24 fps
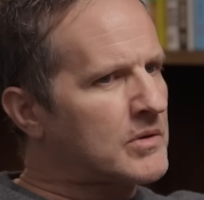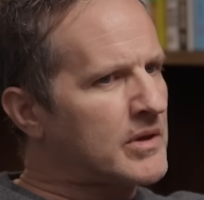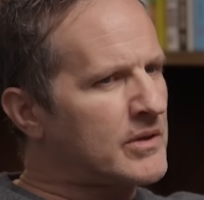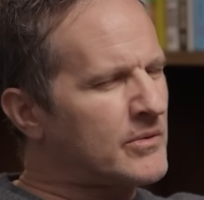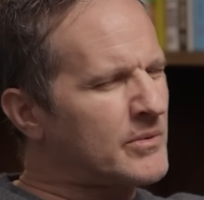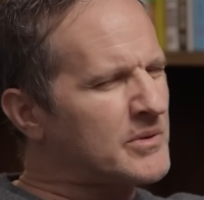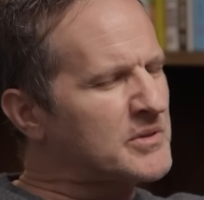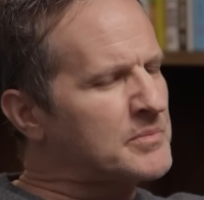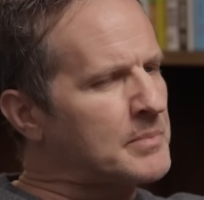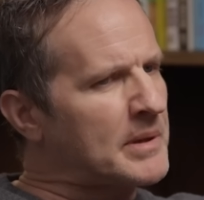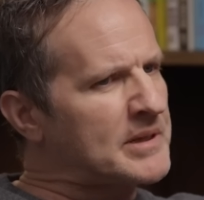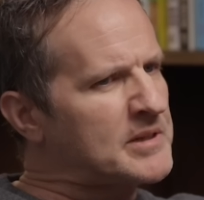
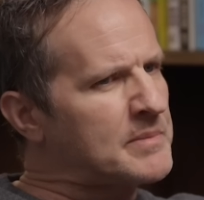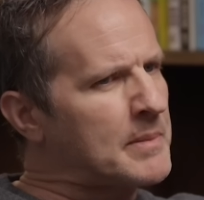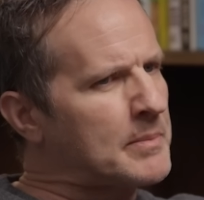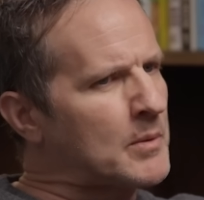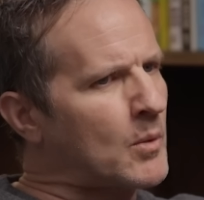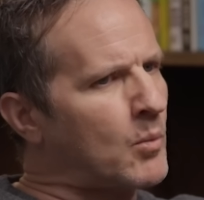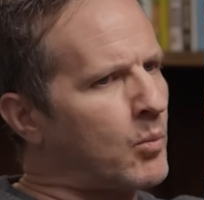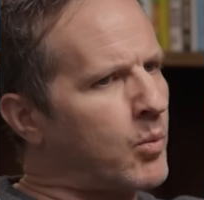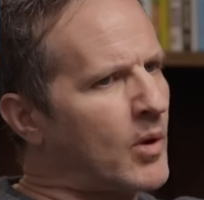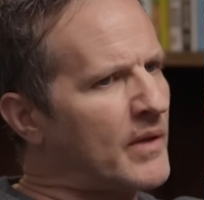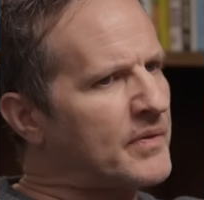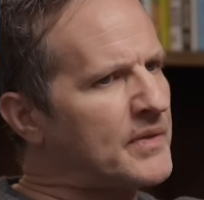can you explain to
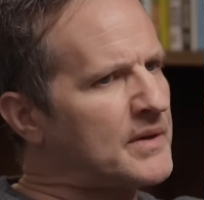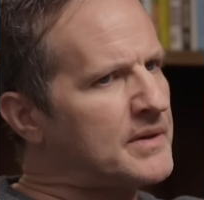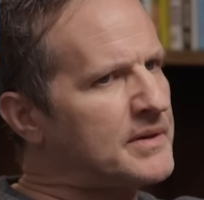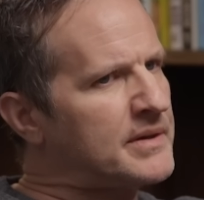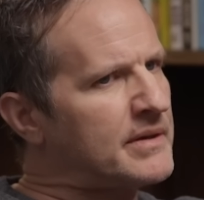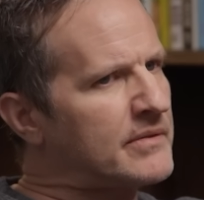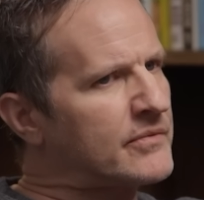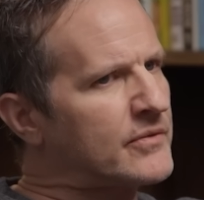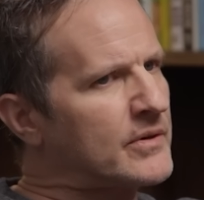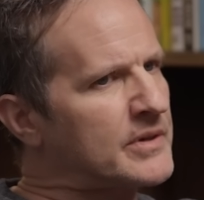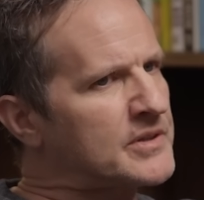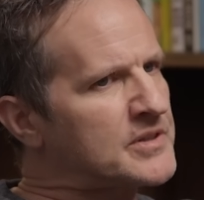people what the
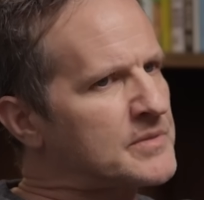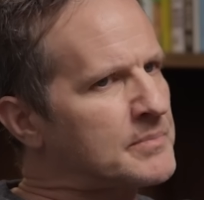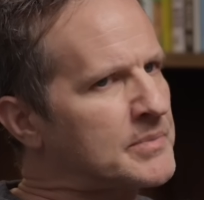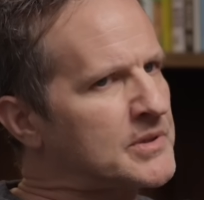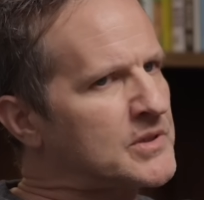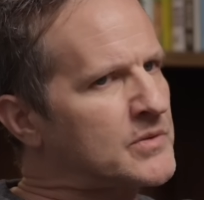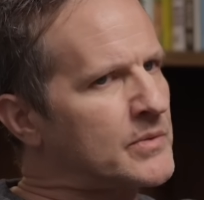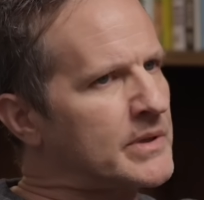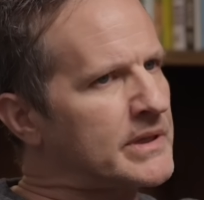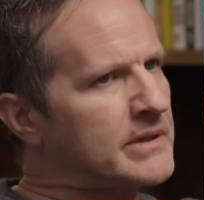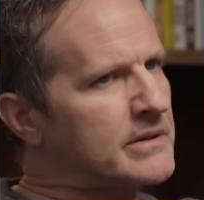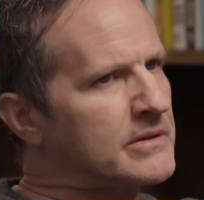difference
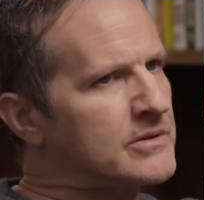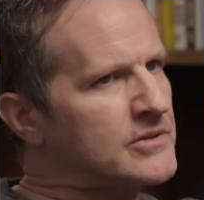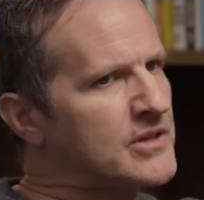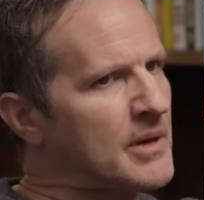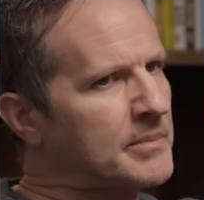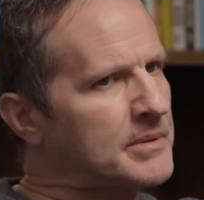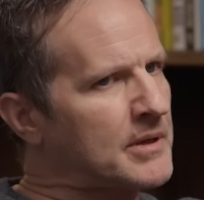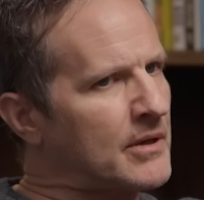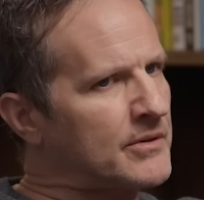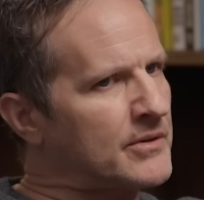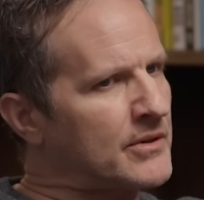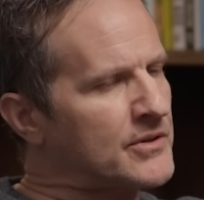between
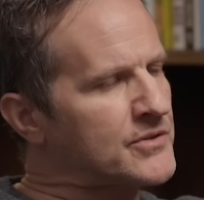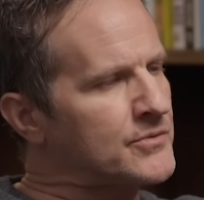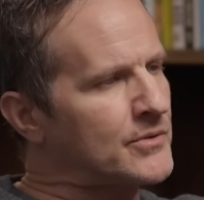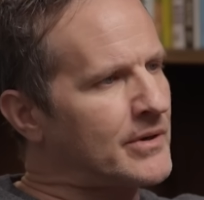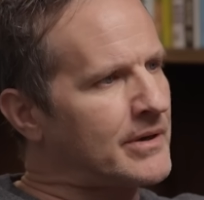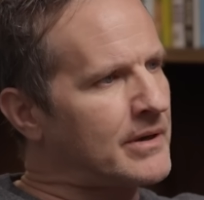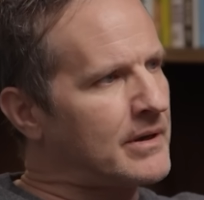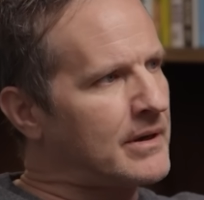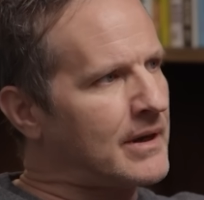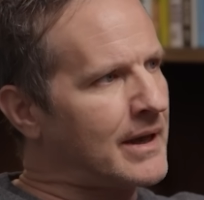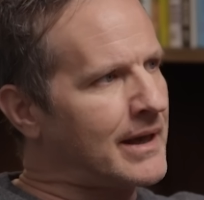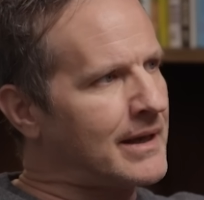Jabhat
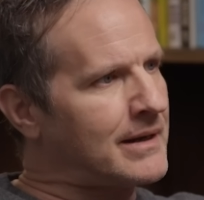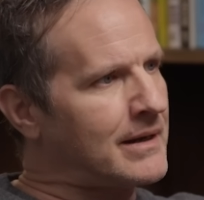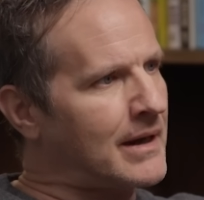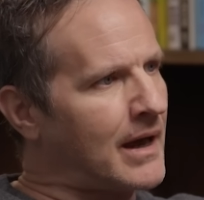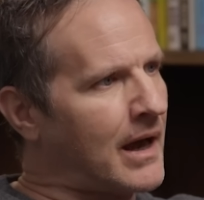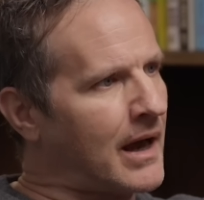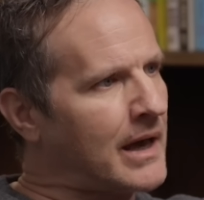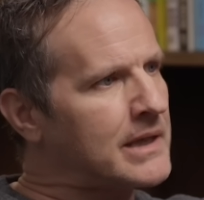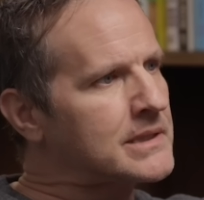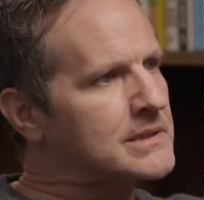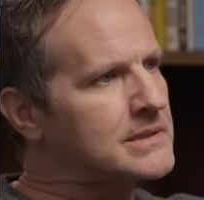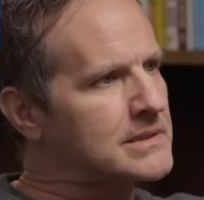al-Nusra and
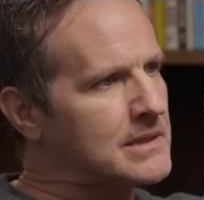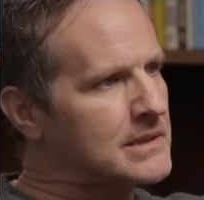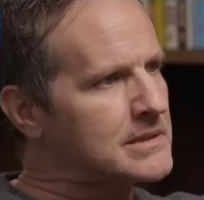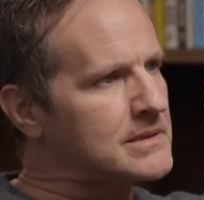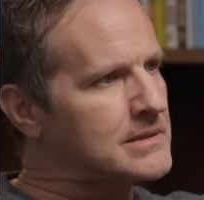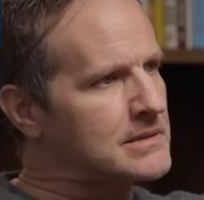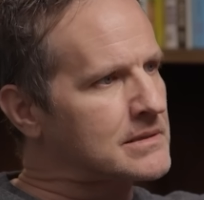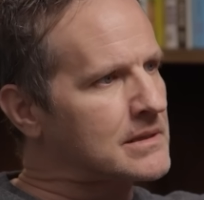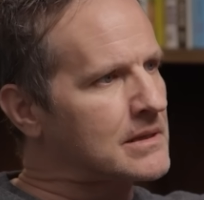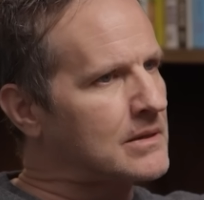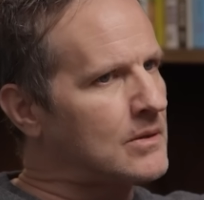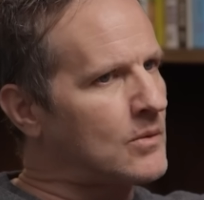
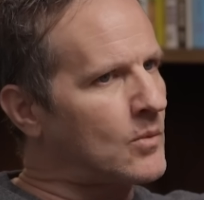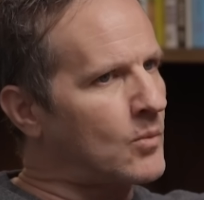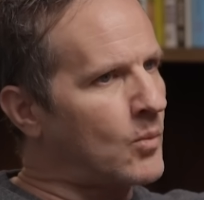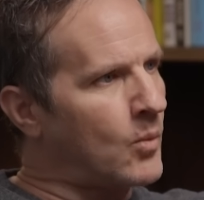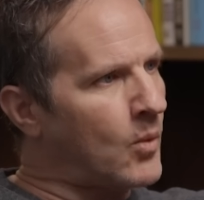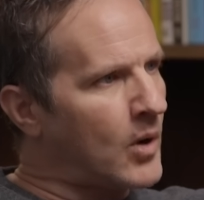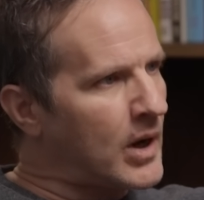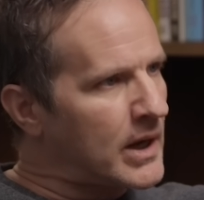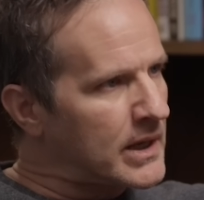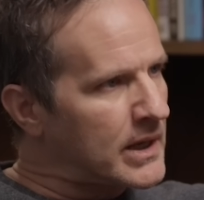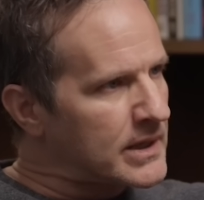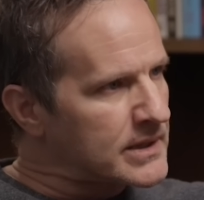ISIS
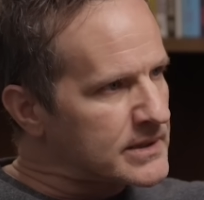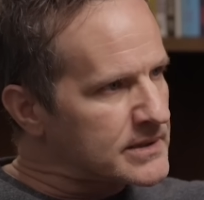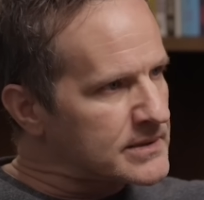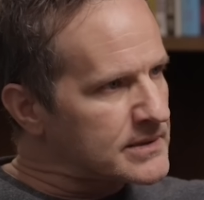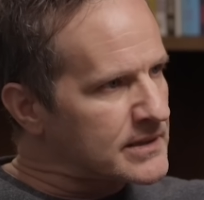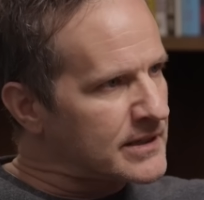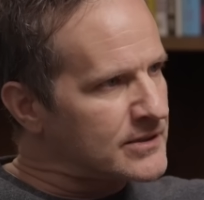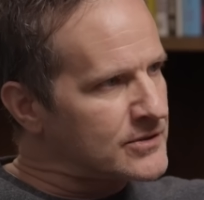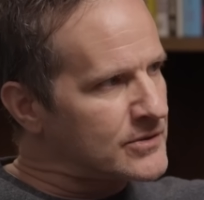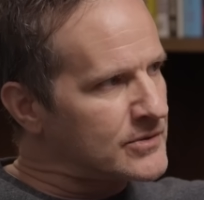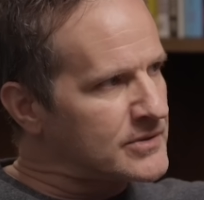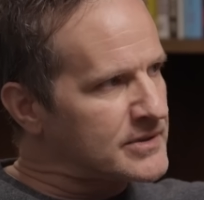was?
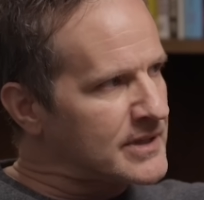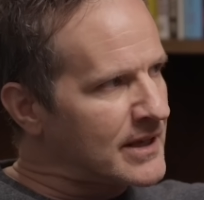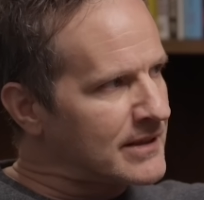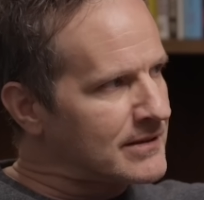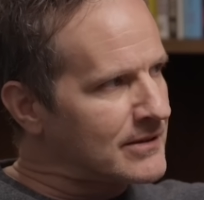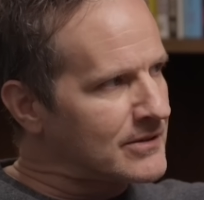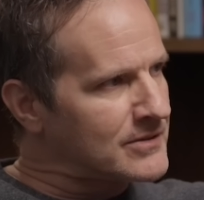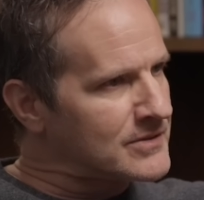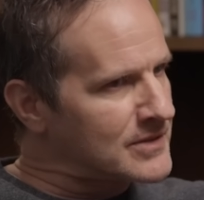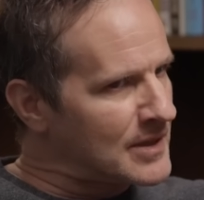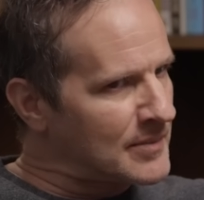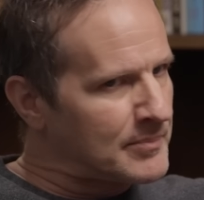Because you said
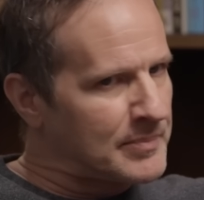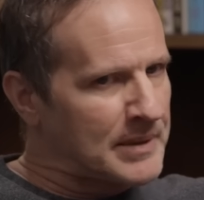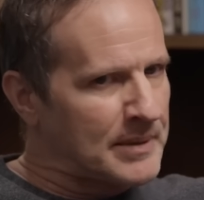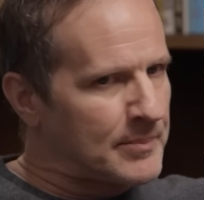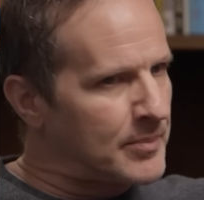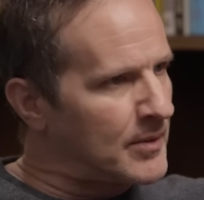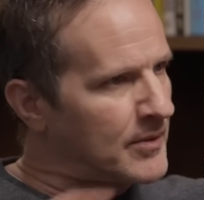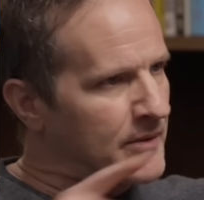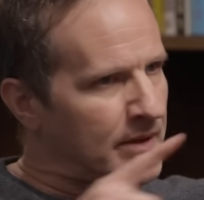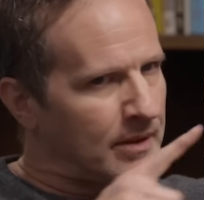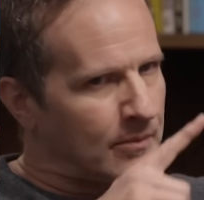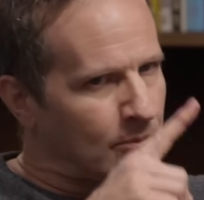there's some
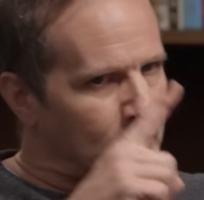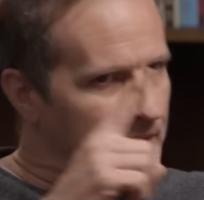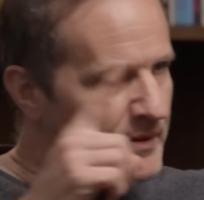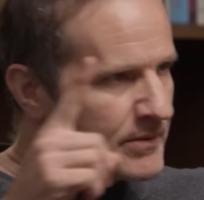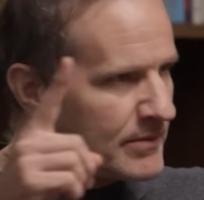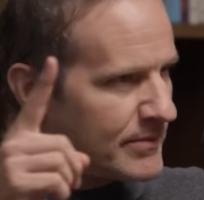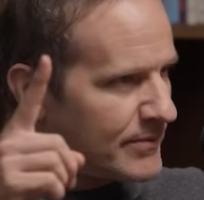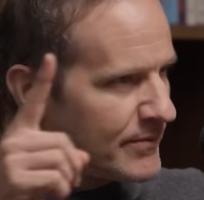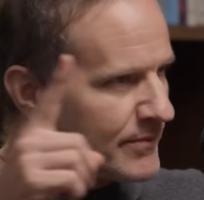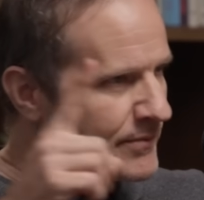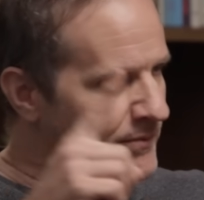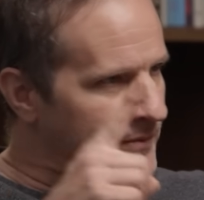people that
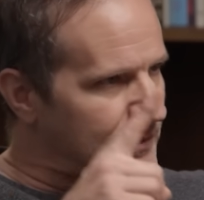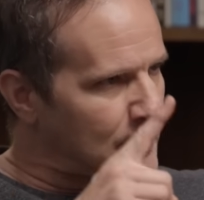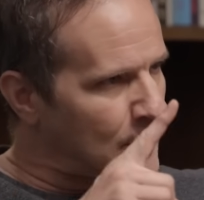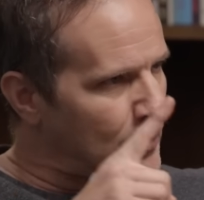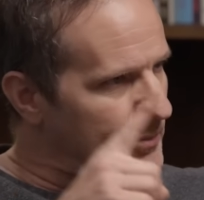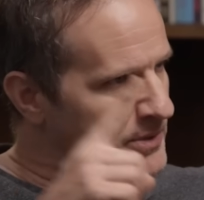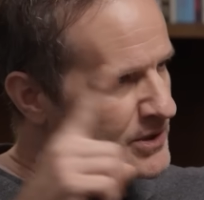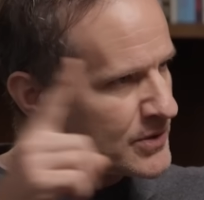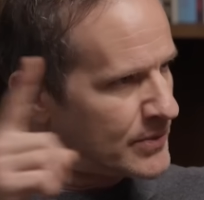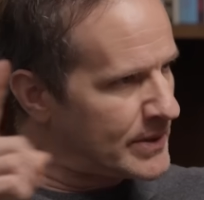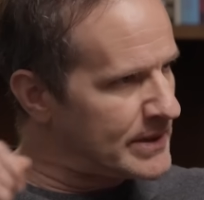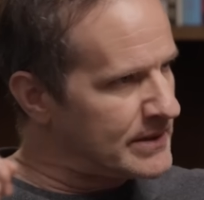would flow
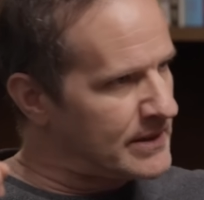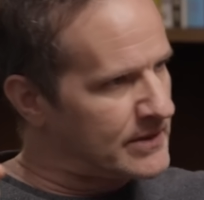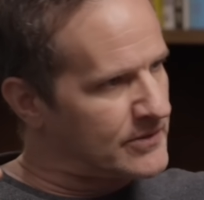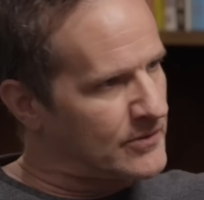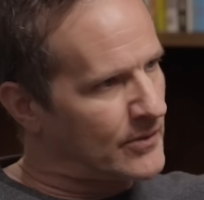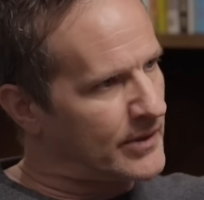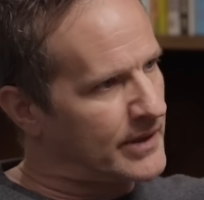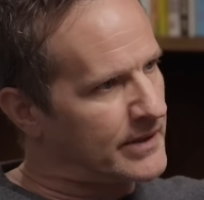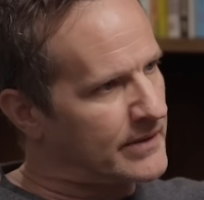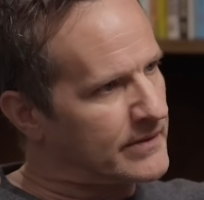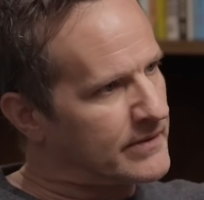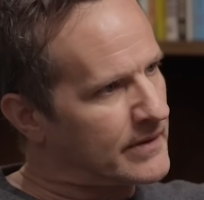between these
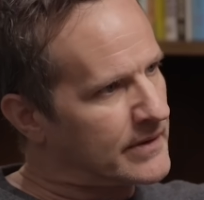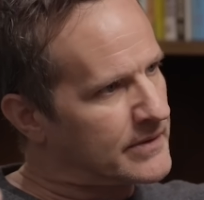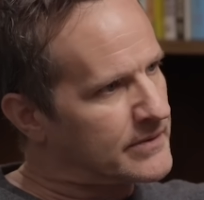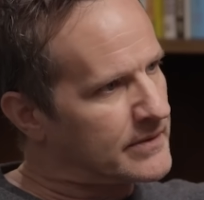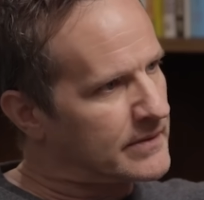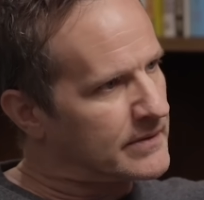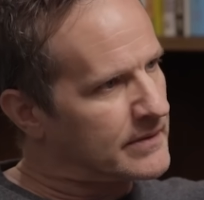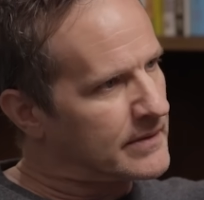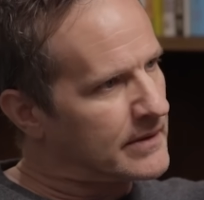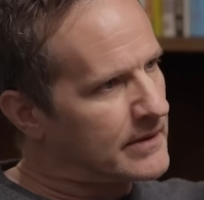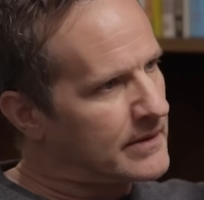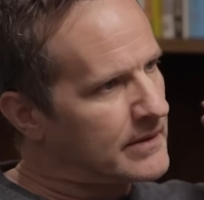
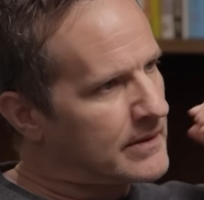organizations.